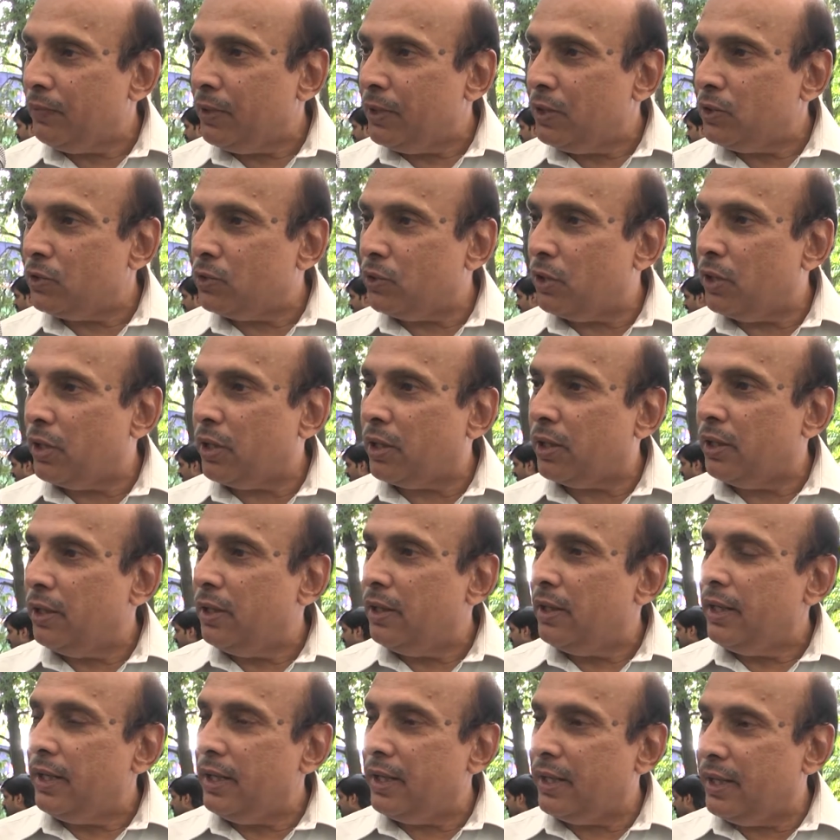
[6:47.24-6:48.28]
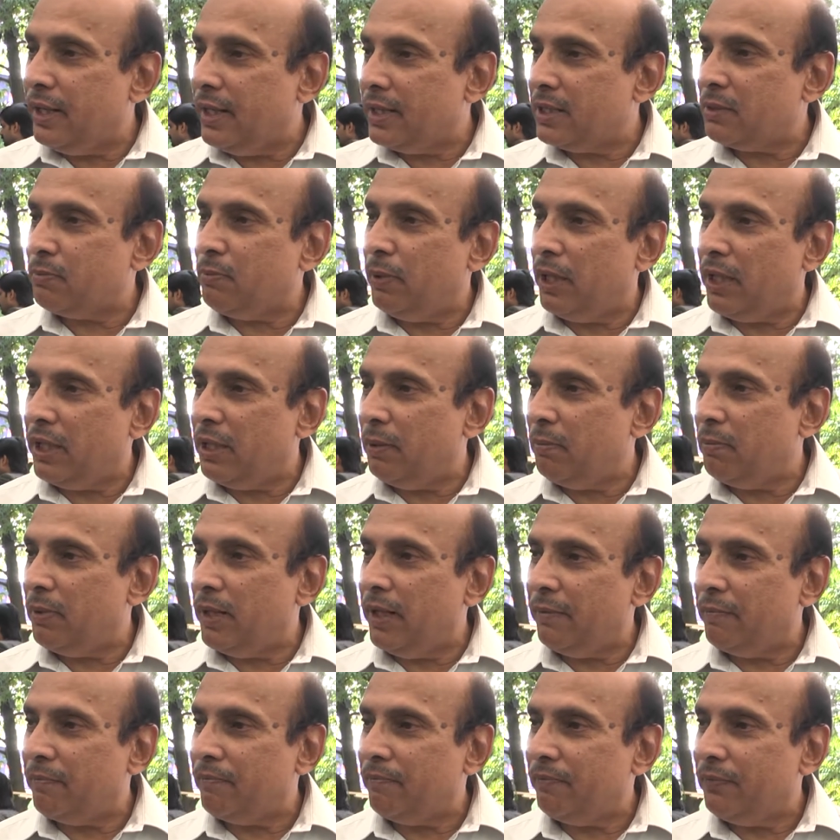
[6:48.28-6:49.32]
so that it gets multiplied.